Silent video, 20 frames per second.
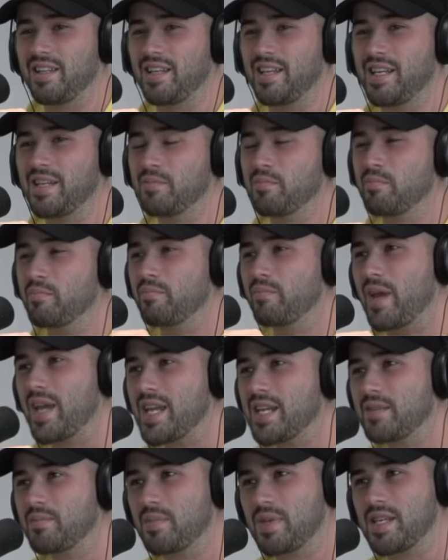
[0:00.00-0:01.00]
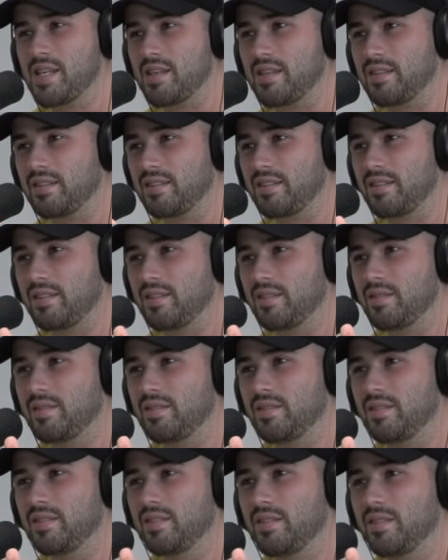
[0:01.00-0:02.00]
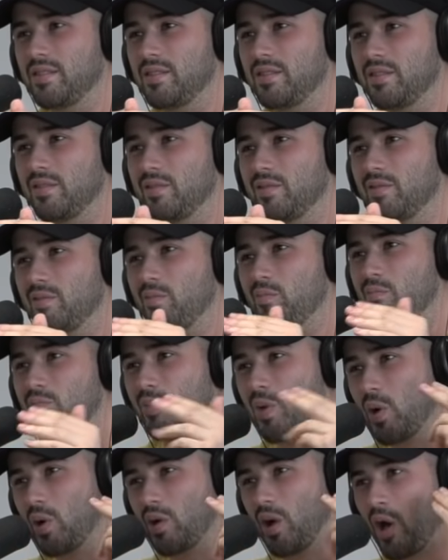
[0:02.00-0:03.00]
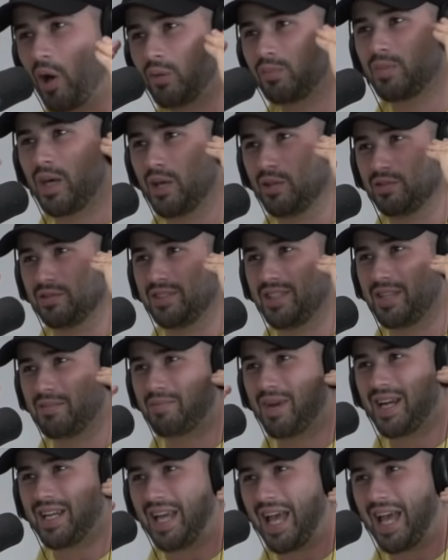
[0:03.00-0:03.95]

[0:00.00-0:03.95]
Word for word: It made me more homo in my